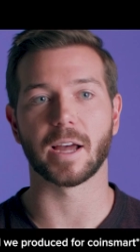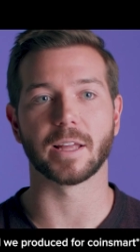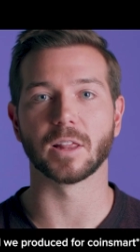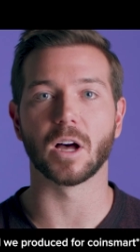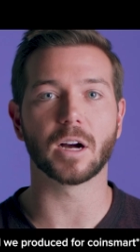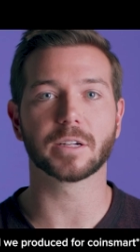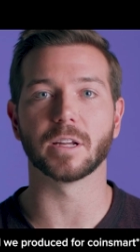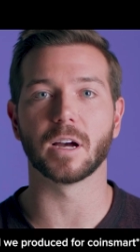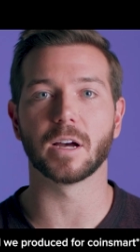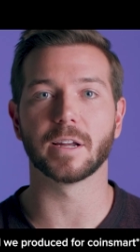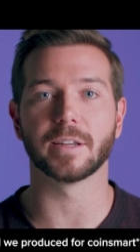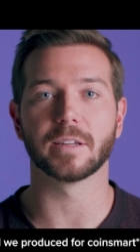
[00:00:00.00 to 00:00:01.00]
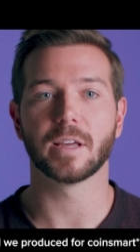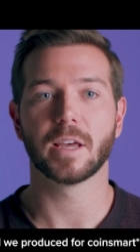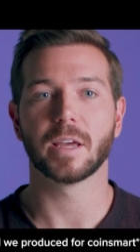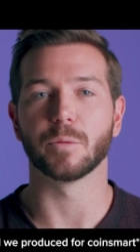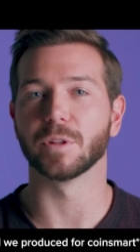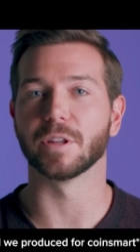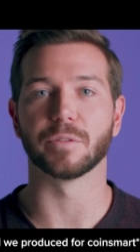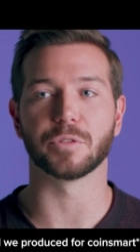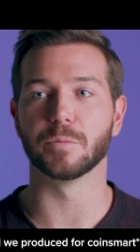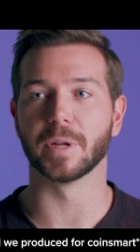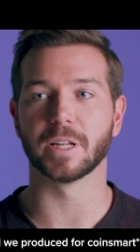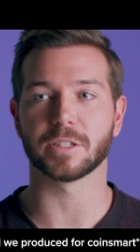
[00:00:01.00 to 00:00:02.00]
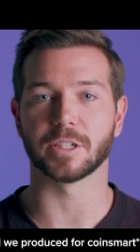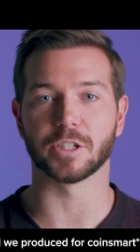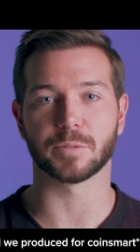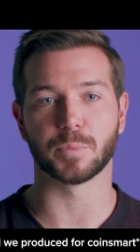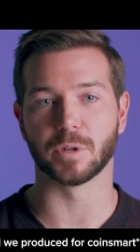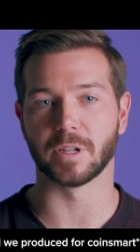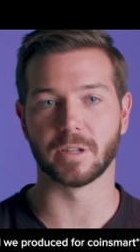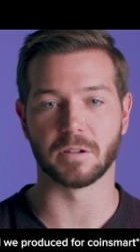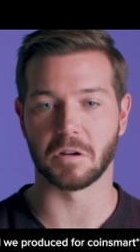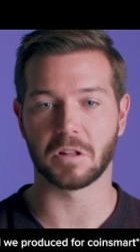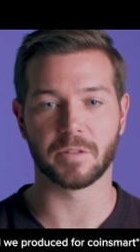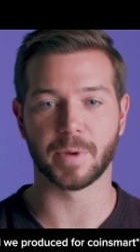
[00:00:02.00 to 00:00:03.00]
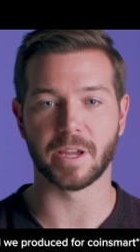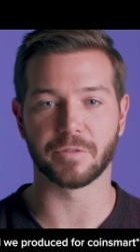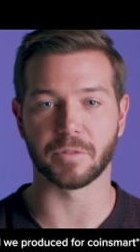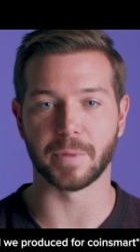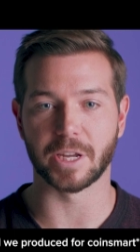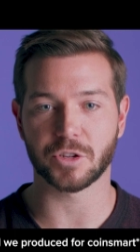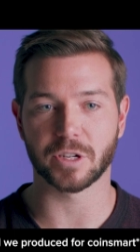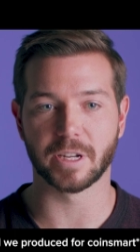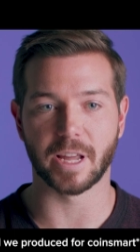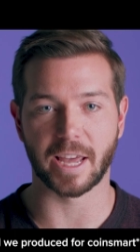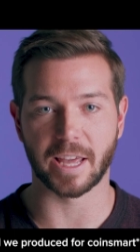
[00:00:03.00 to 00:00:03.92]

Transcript: I logged on, Within a few minutes, I just put in all of my information